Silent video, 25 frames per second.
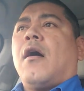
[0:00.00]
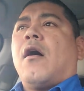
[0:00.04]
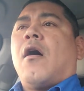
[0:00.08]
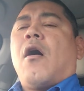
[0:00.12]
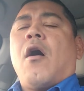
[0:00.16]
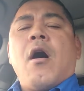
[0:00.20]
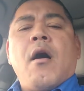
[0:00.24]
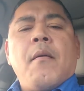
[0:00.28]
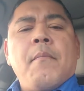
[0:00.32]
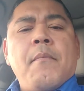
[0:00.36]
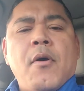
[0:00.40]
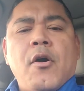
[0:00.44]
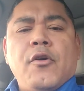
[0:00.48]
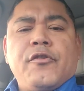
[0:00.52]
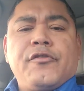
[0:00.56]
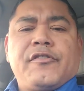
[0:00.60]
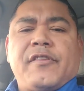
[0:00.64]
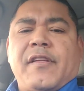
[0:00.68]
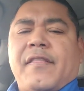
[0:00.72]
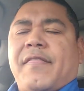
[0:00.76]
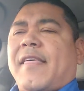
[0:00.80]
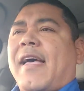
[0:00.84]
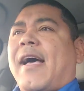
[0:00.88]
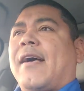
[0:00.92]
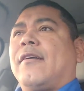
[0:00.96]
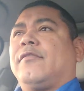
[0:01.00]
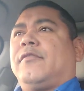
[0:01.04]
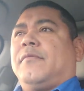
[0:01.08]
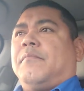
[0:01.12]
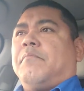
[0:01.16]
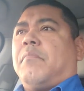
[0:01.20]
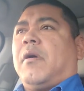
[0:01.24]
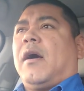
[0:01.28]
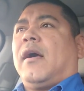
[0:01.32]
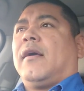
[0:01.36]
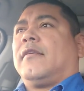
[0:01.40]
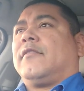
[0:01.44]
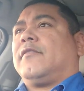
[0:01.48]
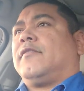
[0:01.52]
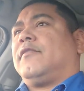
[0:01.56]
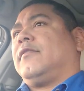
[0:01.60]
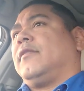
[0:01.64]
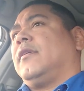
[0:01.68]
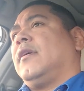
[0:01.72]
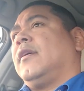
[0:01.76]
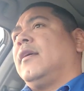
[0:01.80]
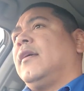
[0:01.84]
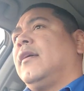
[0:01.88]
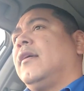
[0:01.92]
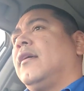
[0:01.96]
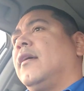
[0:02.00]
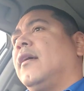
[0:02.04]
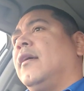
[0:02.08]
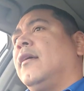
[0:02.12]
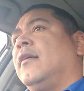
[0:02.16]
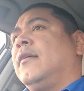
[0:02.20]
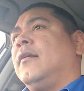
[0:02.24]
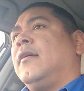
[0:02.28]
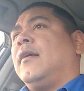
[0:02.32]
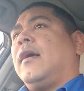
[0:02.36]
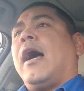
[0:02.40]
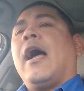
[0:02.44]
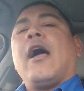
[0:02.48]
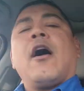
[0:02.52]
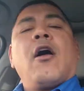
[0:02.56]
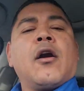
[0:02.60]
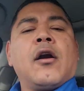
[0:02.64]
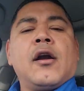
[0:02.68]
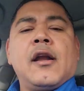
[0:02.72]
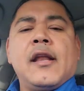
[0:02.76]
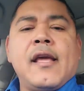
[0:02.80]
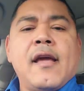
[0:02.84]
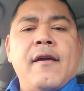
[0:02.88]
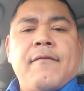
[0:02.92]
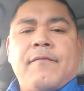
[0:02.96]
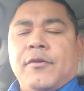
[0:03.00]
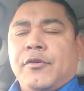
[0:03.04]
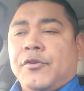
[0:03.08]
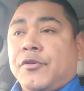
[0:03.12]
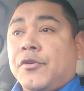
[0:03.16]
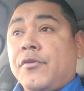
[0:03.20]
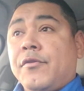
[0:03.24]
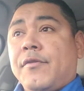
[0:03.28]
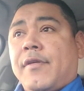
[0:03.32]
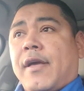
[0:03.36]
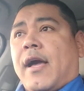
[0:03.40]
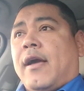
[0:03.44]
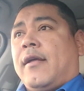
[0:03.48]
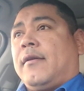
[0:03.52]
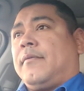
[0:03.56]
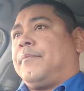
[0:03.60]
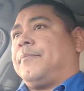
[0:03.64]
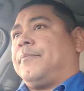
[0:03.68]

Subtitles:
Almost $1,000. I hardly ever do that.